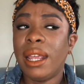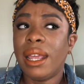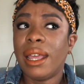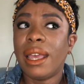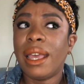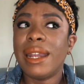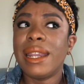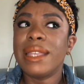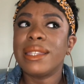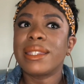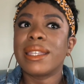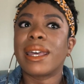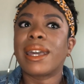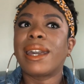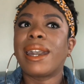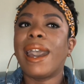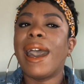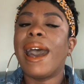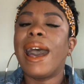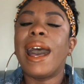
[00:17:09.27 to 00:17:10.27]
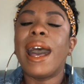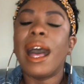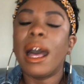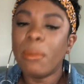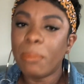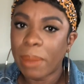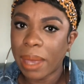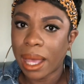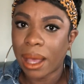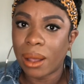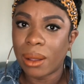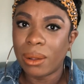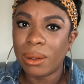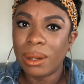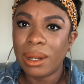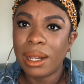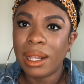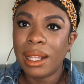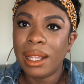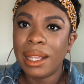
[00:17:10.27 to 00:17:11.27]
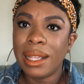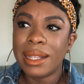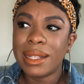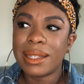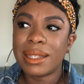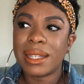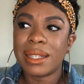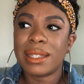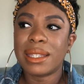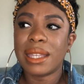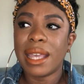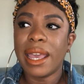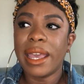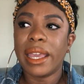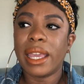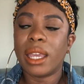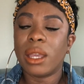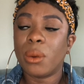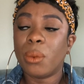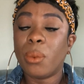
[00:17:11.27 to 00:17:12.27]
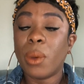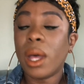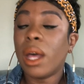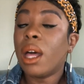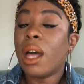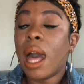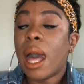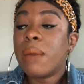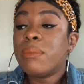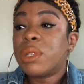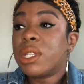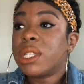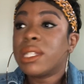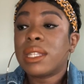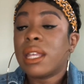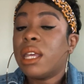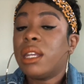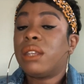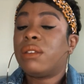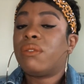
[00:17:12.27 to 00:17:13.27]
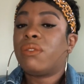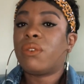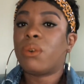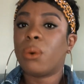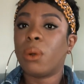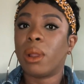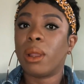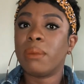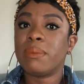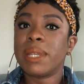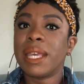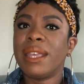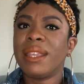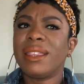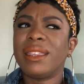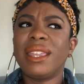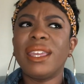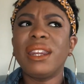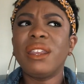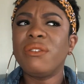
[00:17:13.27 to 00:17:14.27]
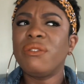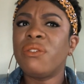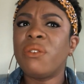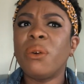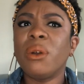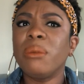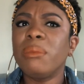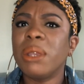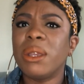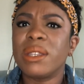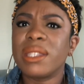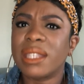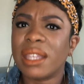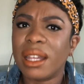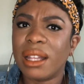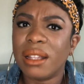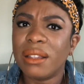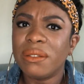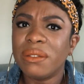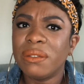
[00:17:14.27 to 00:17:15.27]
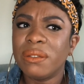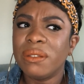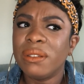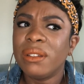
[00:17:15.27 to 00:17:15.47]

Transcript: And it's a cop-out to say, well, I'm just uninformed. Then inform yourself.